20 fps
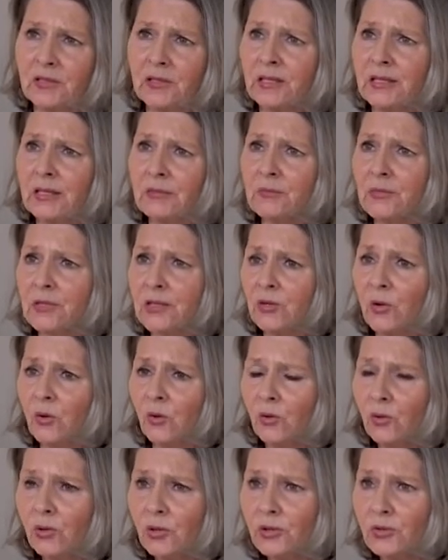Please take
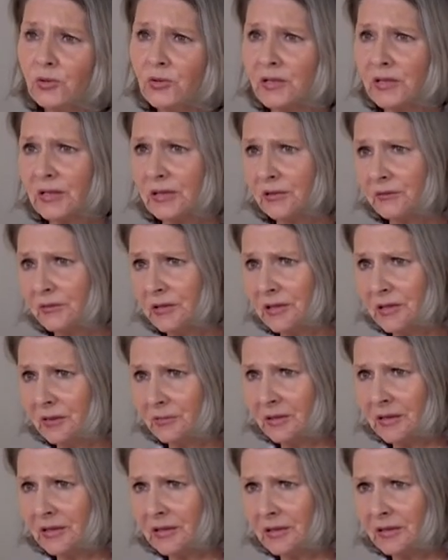high doses of
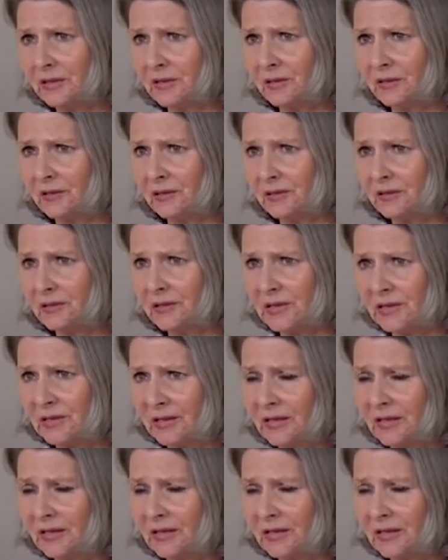vitamin C,